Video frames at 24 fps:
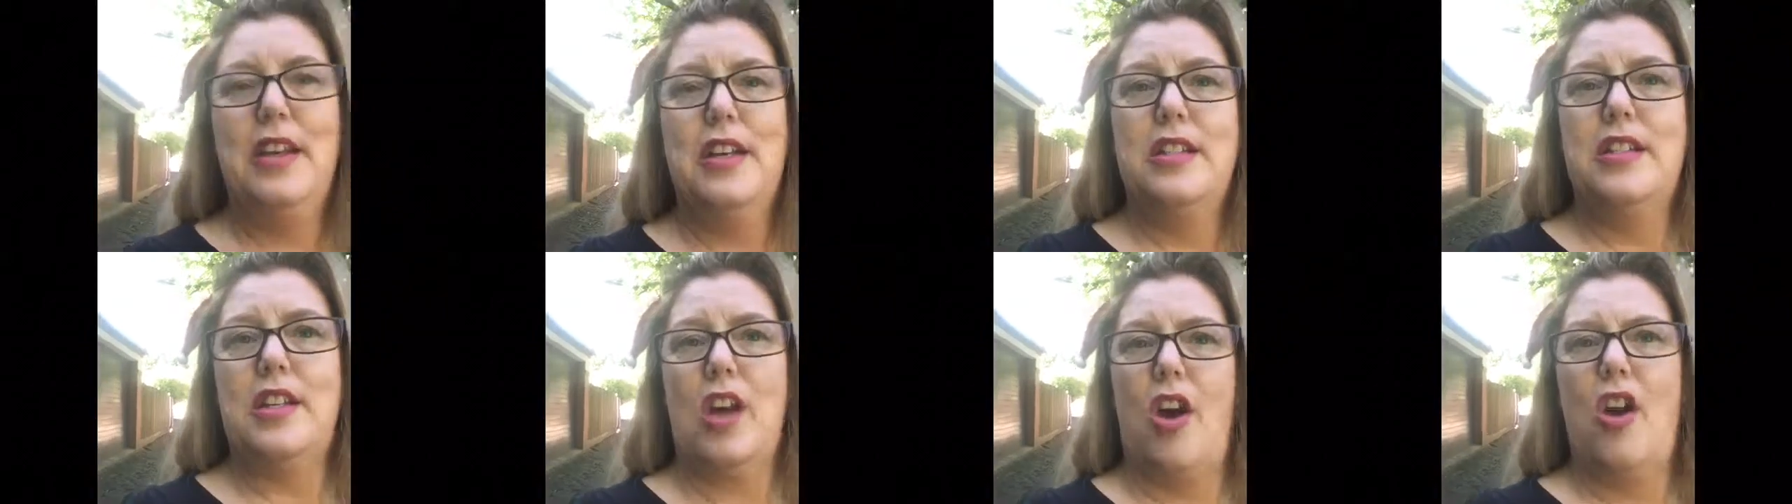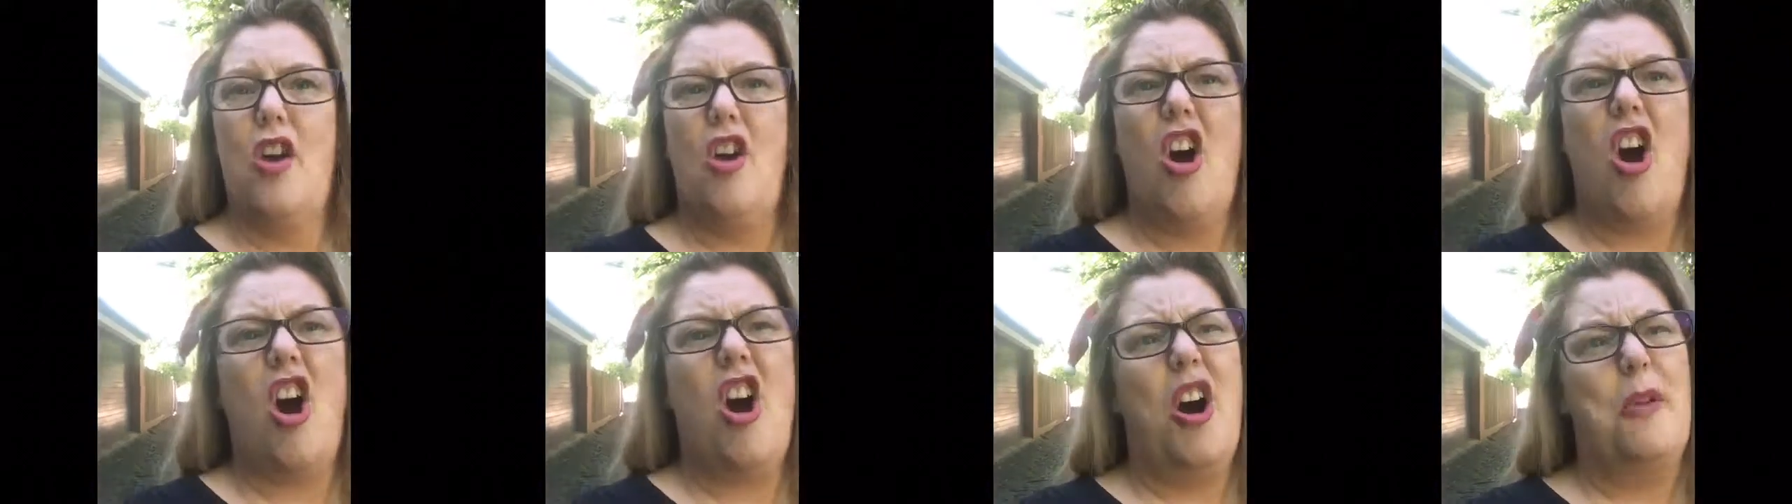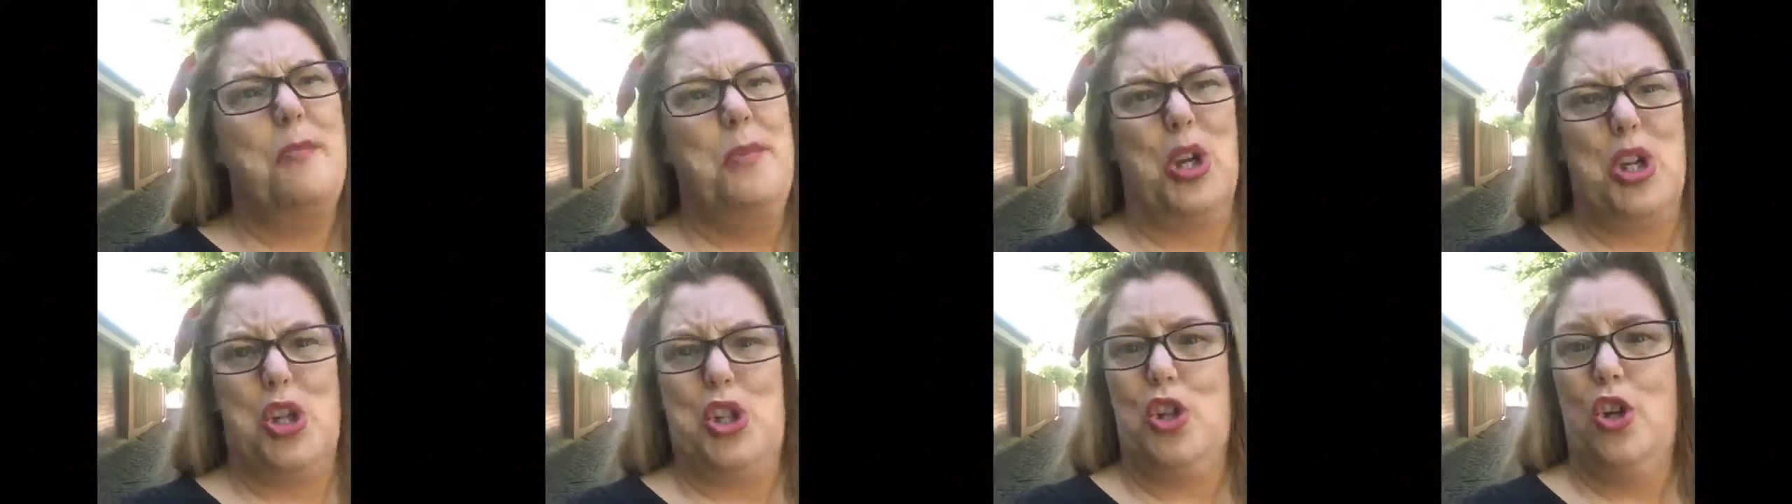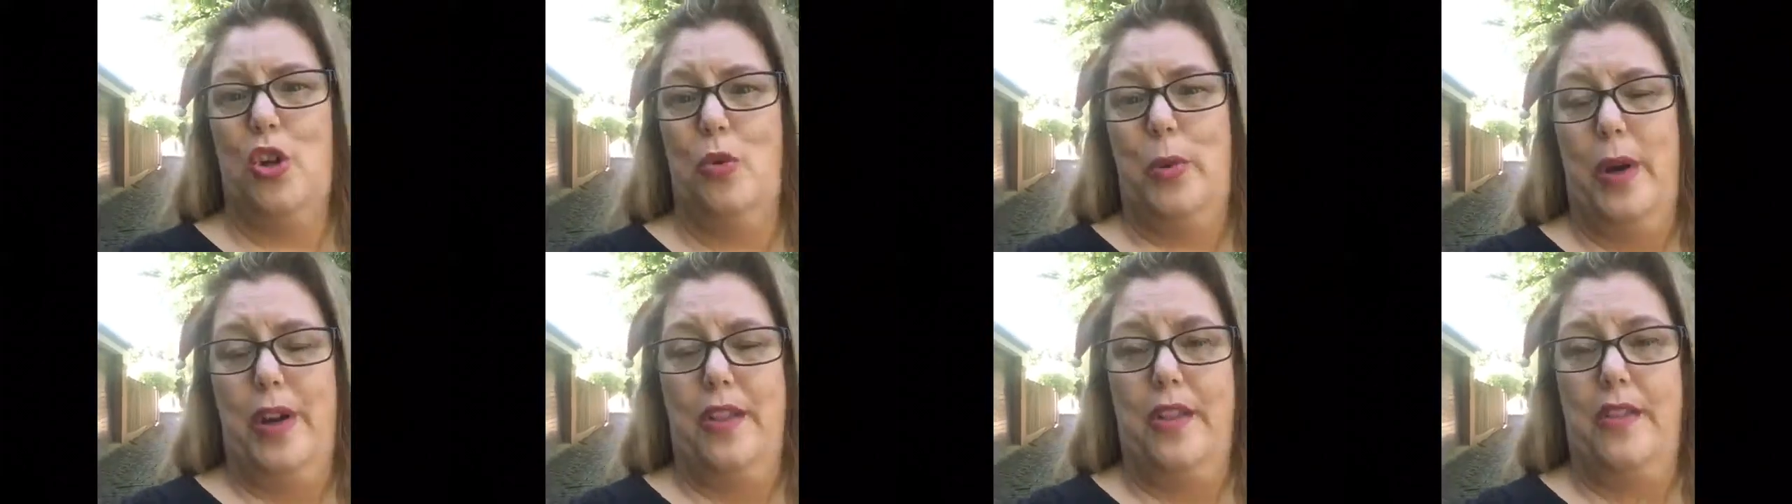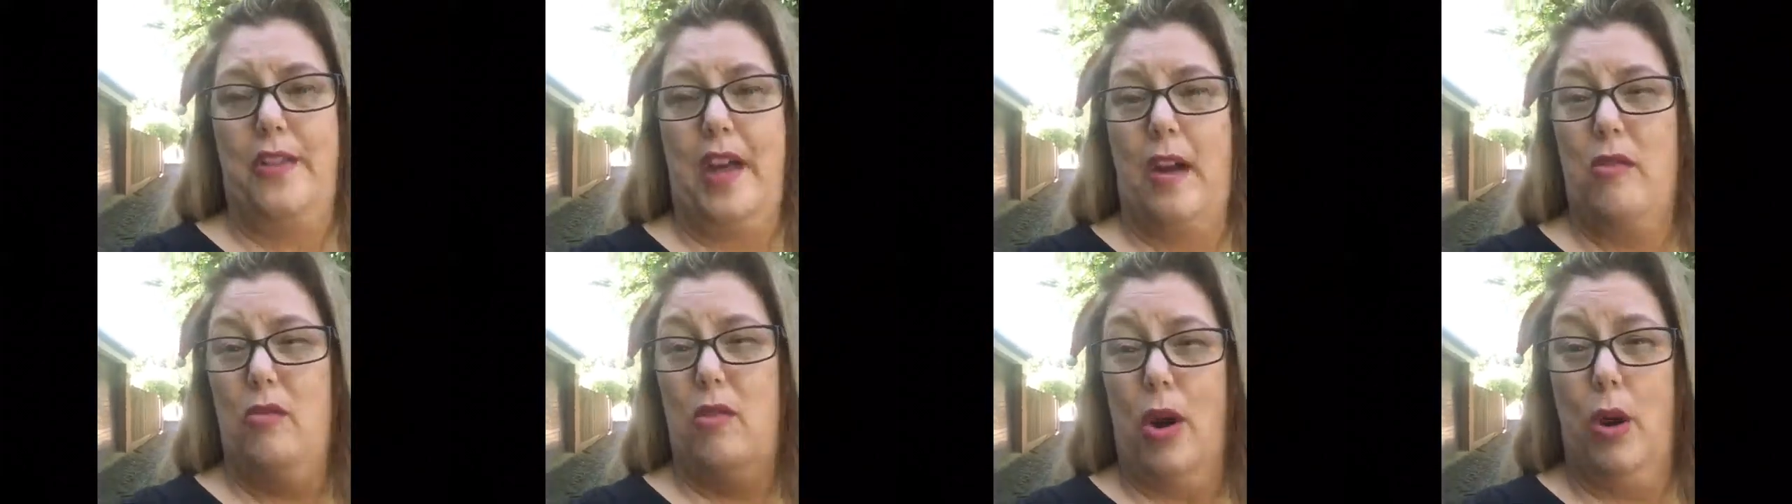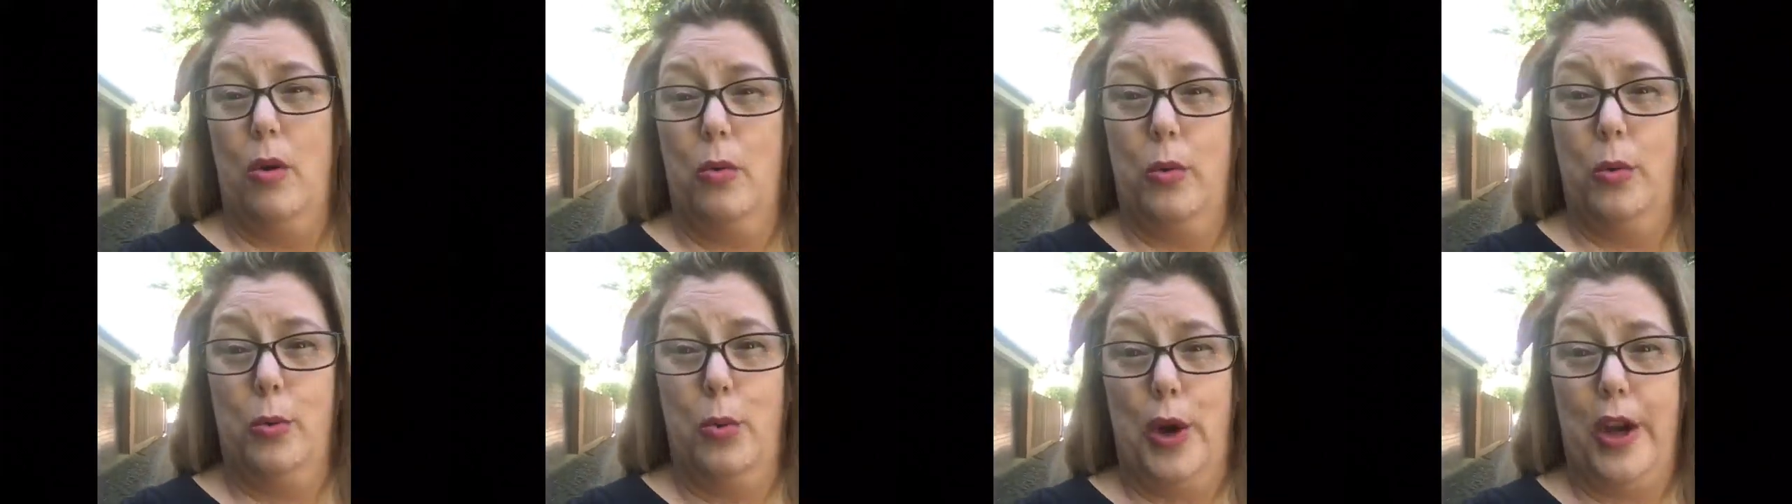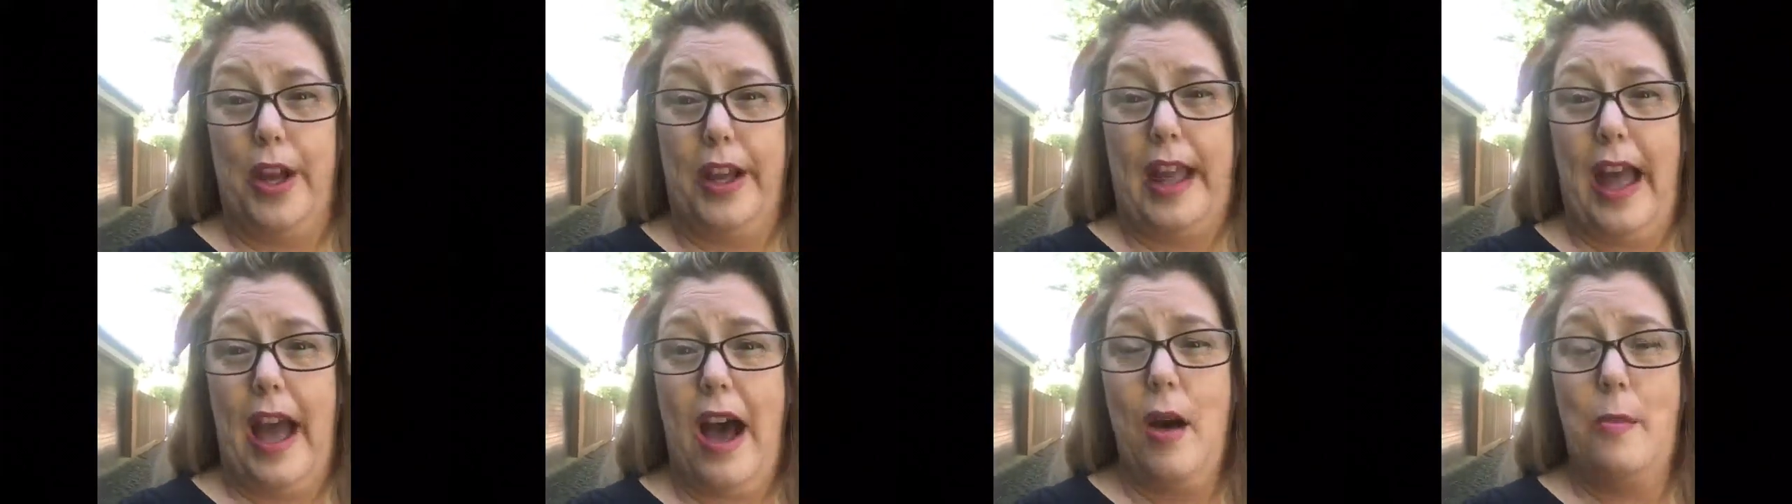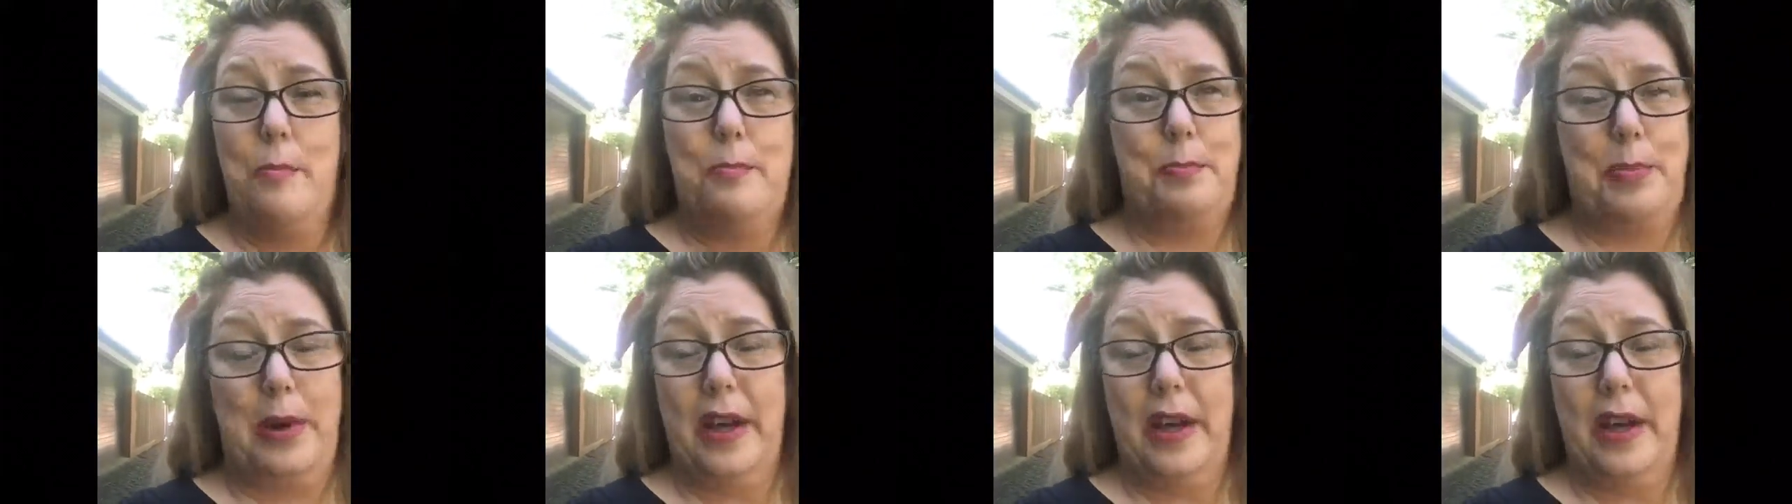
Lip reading: So I'm not sure whether that role will work out,